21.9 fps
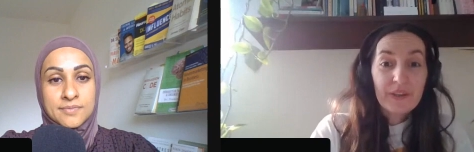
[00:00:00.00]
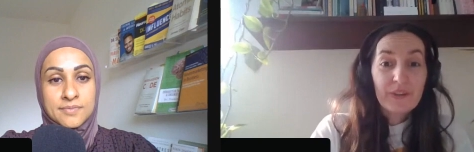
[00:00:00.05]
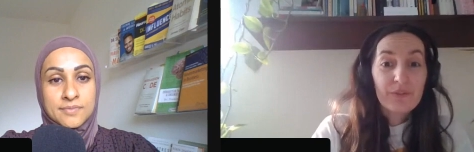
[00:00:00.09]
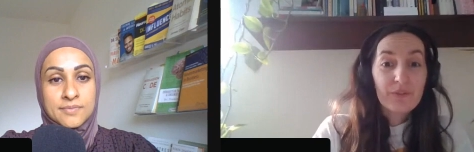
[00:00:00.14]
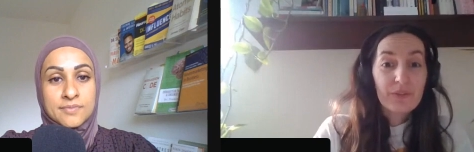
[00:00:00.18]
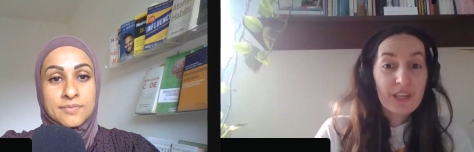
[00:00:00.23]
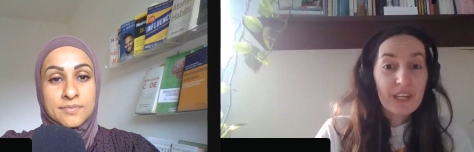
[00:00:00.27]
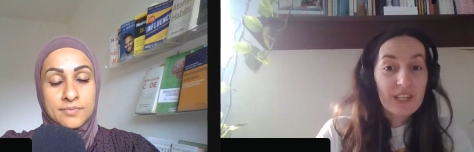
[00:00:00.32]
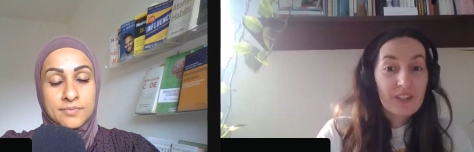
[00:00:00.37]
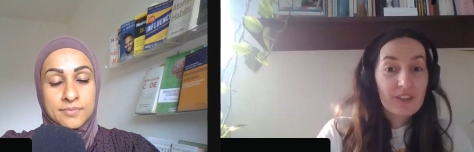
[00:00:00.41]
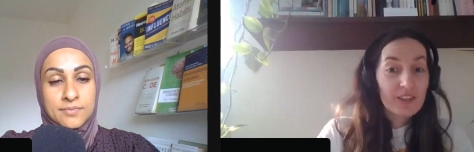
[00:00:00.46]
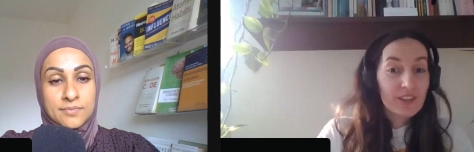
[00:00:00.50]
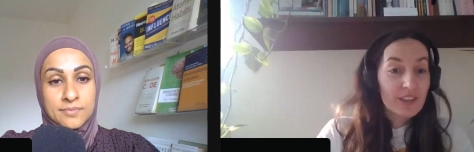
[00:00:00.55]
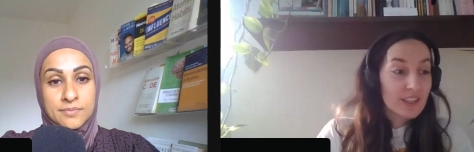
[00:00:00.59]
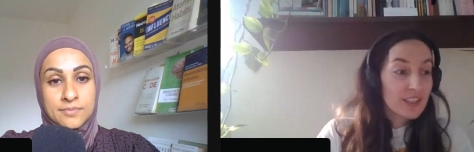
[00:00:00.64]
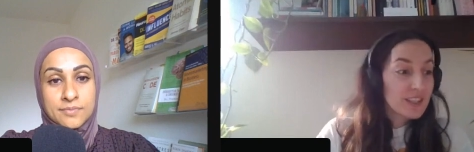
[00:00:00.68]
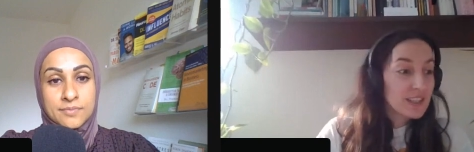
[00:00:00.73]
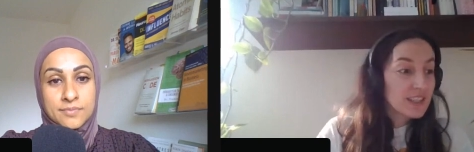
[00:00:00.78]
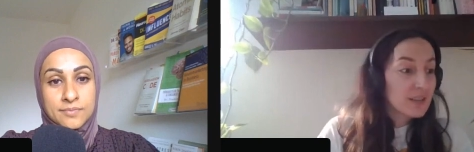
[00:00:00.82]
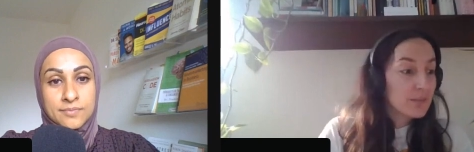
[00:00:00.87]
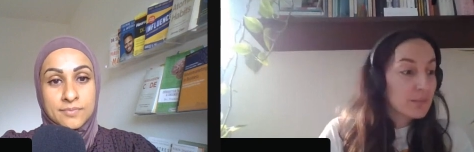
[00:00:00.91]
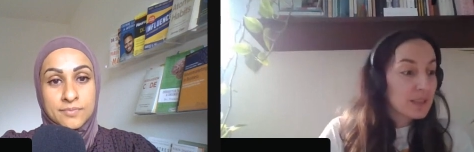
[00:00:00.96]
Speaker 1: read
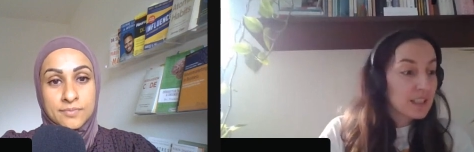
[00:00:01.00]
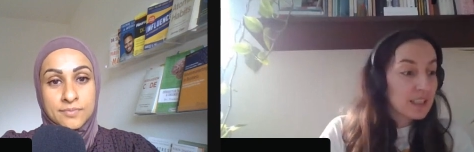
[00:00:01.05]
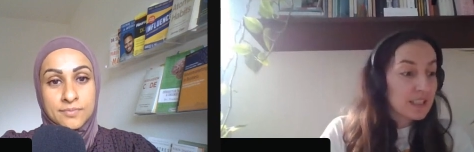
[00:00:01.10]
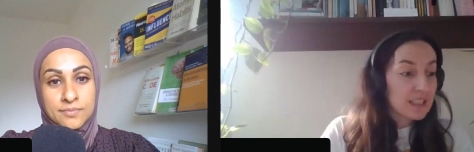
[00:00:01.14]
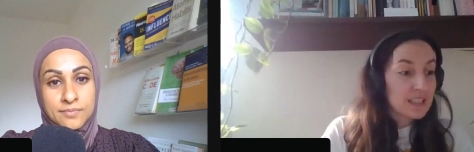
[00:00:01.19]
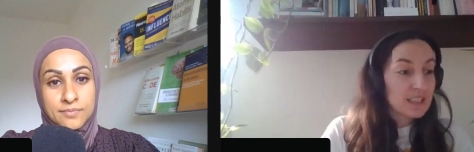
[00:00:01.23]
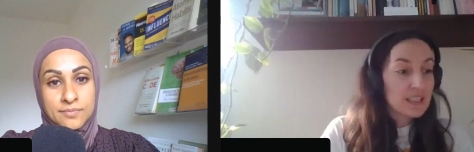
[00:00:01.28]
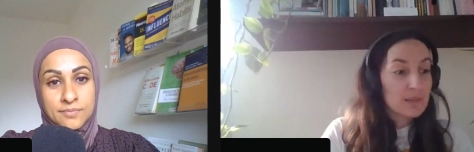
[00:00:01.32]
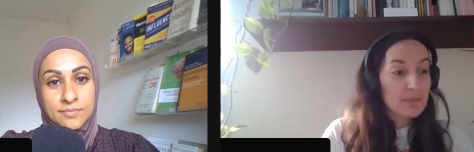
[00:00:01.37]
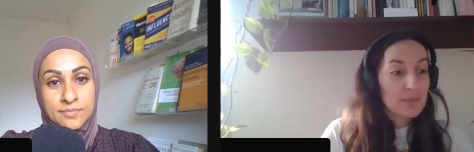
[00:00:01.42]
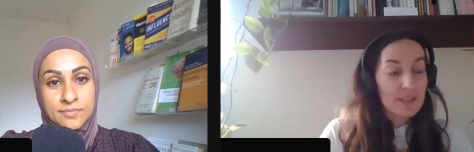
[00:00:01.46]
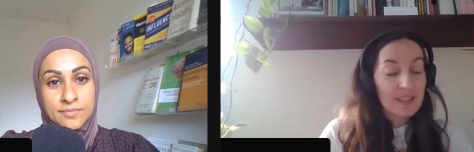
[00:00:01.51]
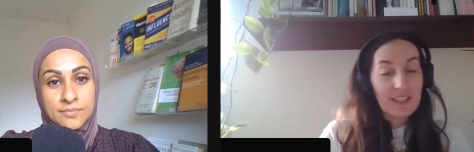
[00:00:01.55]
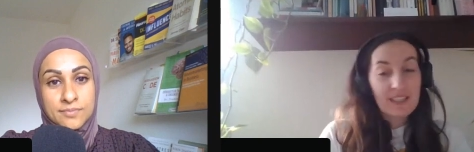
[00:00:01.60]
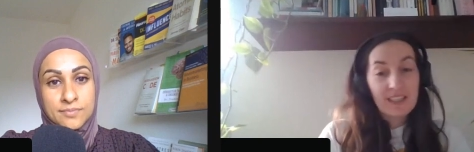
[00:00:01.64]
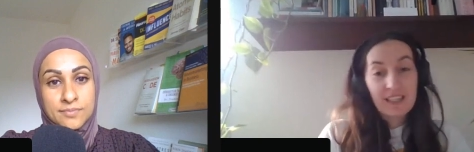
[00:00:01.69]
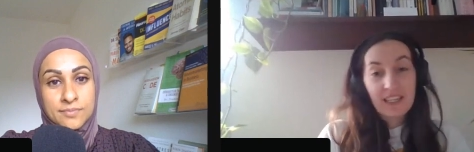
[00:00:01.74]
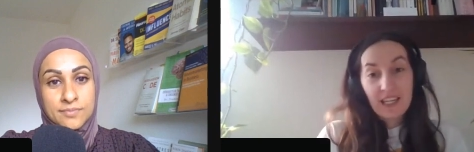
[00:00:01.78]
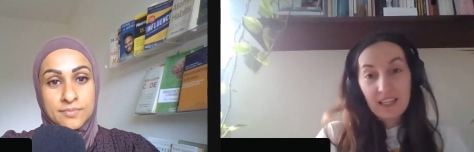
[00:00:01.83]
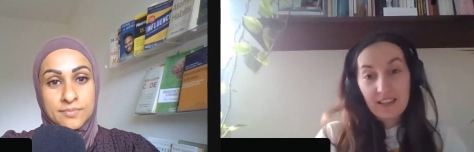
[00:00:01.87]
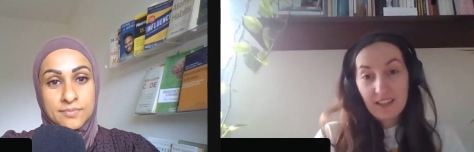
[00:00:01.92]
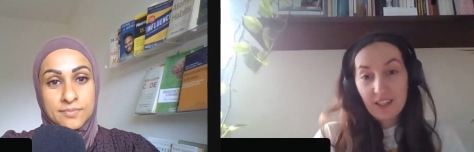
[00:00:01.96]
30 minutes per
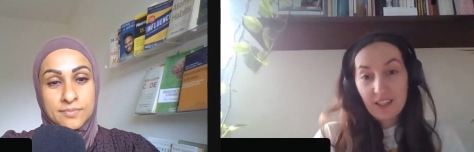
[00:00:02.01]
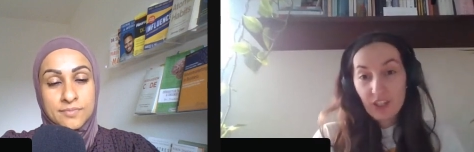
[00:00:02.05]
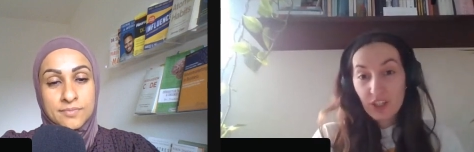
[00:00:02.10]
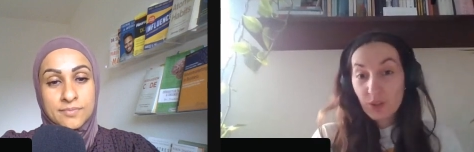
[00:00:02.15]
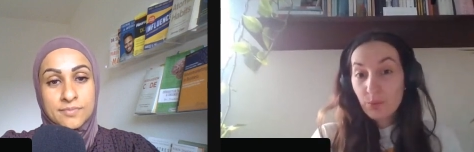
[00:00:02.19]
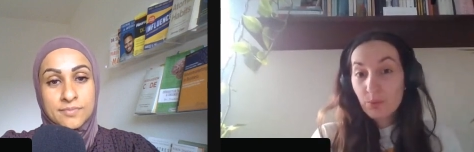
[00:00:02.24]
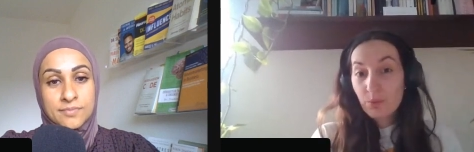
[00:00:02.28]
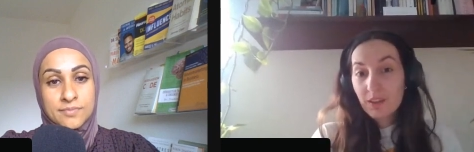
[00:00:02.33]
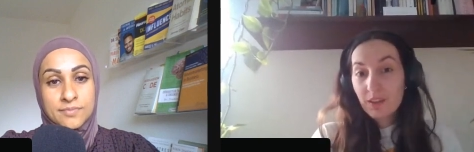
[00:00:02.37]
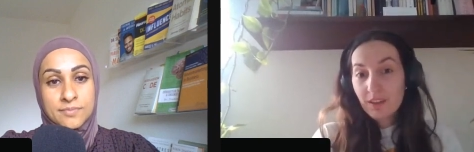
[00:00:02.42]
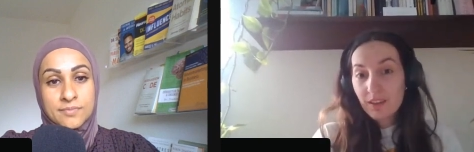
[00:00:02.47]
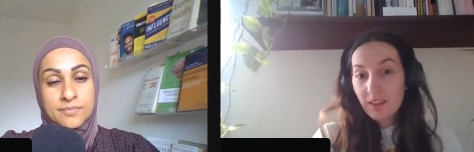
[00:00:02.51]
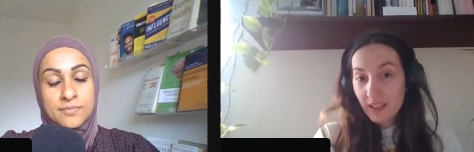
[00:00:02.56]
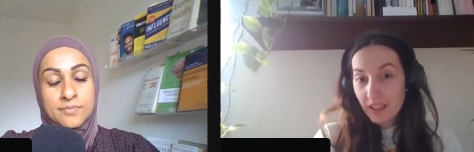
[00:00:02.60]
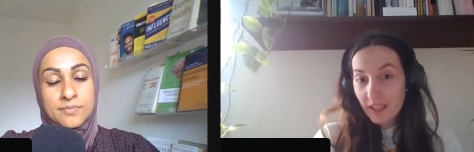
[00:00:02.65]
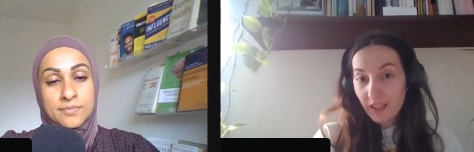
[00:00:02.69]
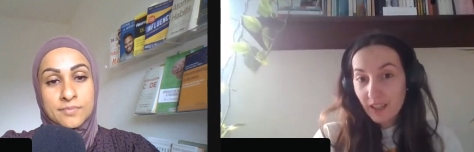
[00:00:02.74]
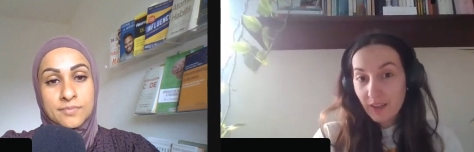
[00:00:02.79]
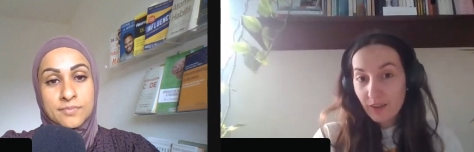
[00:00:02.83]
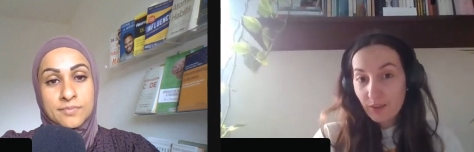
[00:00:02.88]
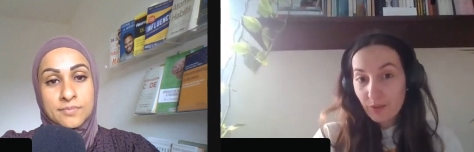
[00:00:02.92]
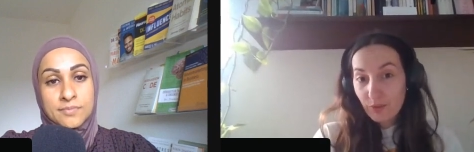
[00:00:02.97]
day, then you will
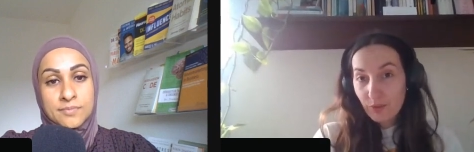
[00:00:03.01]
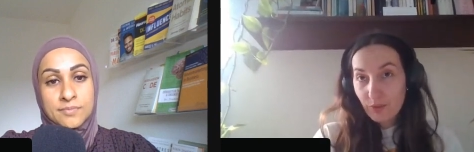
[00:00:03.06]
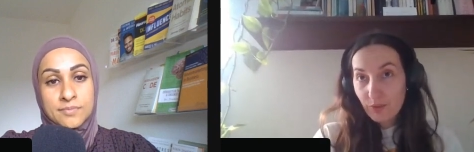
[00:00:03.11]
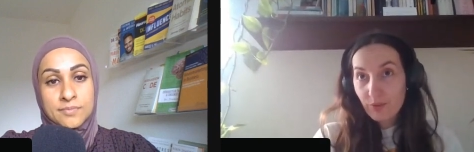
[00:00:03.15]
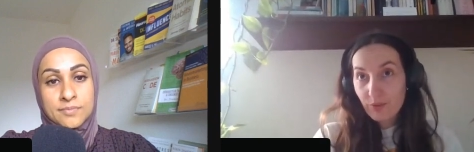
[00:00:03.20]
live